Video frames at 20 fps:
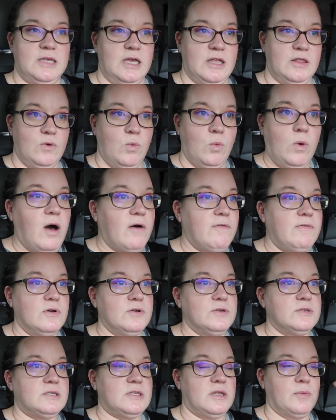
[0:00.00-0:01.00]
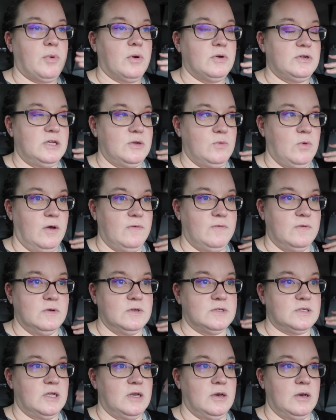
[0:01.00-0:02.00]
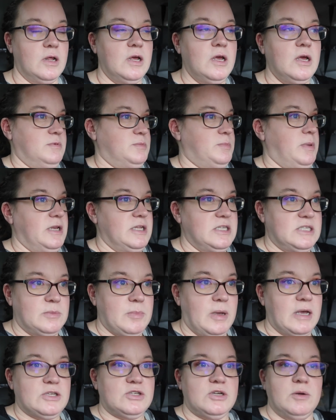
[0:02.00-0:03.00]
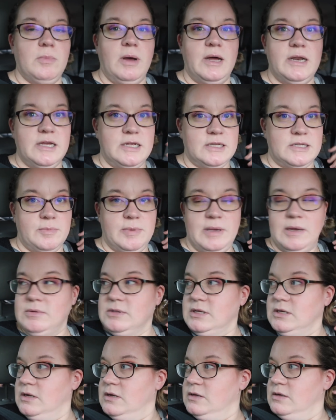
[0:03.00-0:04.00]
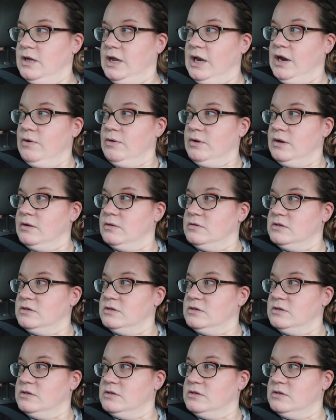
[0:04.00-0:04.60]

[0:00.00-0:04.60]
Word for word: like the waffles, the protein waffles, and spending some extra money to be able to, you know,